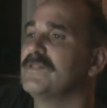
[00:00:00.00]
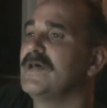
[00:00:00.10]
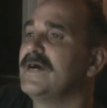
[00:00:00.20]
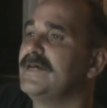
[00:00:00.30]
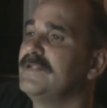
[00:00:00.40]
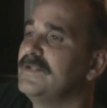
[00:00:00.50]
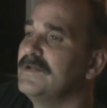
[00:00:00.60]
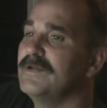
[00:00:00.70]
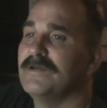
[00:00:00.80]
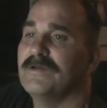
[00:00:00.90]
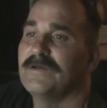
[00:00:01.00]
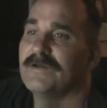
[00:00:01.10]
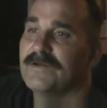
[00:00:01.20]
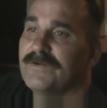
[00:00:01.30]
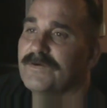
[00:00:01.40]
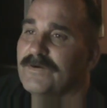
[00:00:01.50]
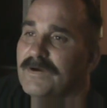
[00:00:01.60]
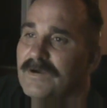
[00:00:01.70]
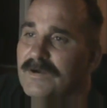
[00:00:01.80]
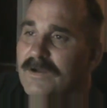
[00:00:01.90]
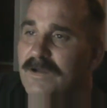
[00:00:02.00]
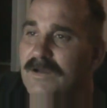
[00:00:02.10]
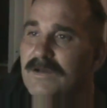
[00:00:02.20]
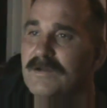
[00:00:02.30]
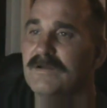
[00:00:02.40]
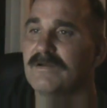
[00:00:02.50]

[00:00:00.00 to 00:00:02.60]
Glad you're uh,